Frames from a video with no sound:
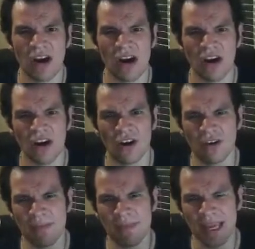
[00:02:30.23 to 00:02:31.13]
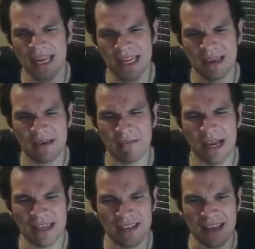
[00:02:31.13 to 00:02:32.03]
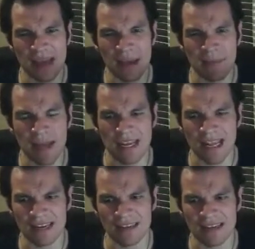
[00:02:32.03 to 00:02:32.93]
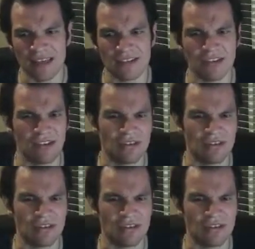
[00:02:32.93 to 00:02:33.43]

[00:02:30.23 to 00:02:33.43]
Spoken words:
or minimize the penalization.